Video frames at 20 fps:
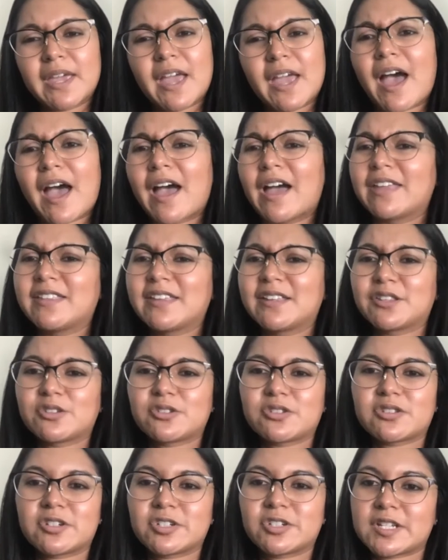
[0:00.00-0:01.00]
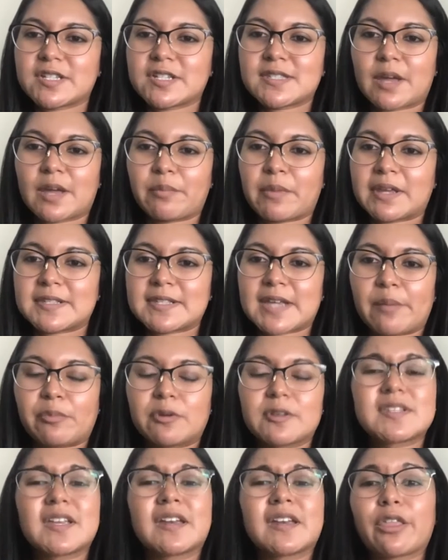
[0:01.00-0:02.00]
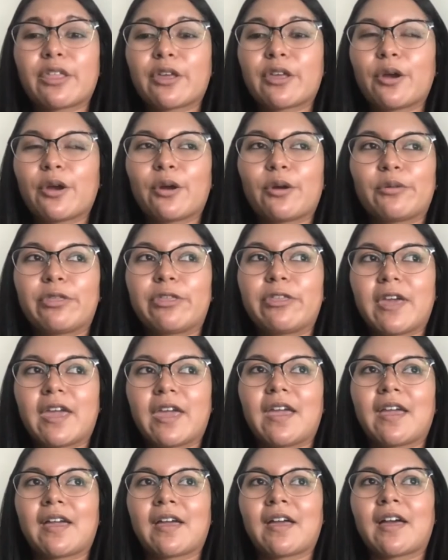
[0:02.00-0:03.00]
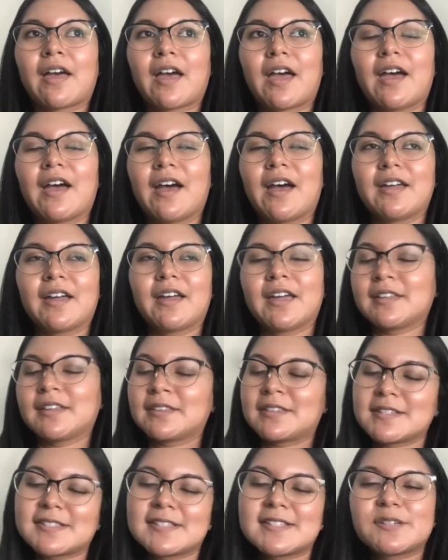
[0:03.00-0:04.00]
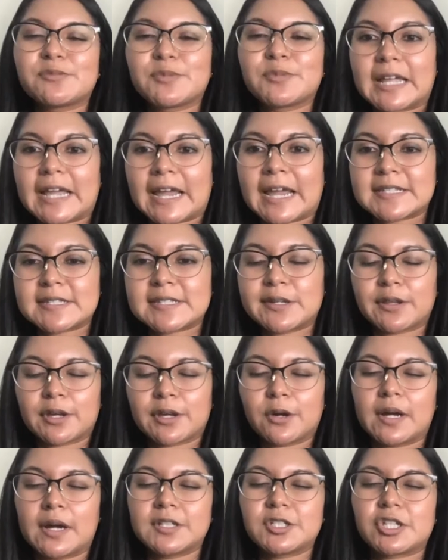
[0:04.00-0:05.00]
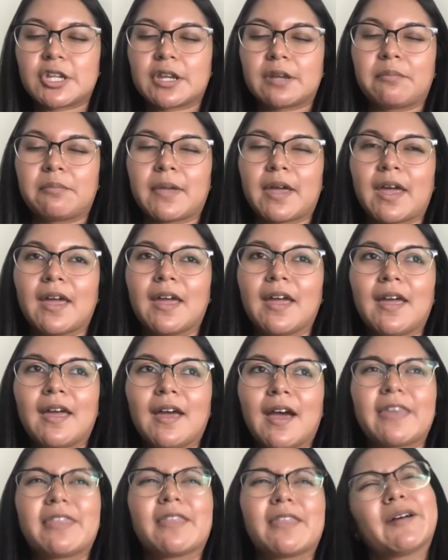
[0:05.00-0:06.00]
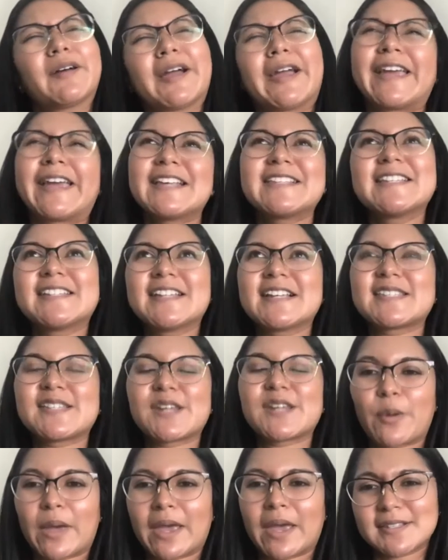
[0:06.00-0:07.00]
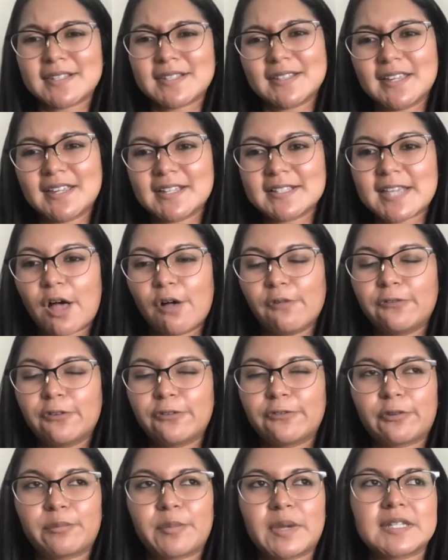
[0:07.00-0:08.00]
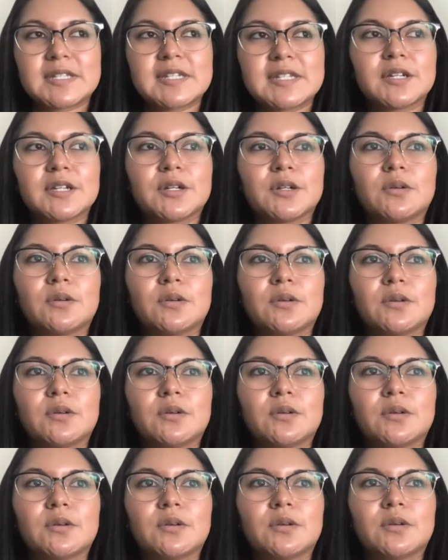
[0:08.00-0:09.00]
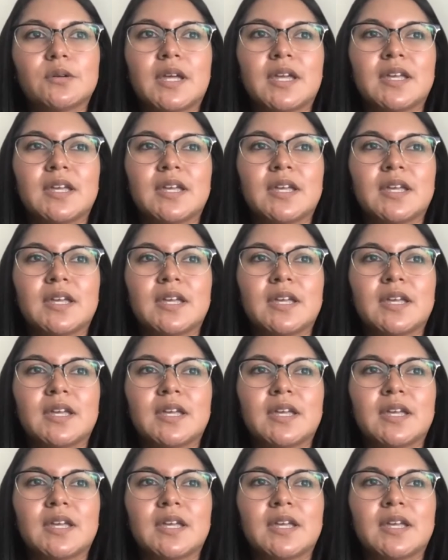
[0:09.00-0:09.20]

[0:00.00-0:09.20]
But yeah, I think those are just some examples. Another thing, this doesn't really answer the question, but I guess it does in a way, because I think it's helpful for me too, is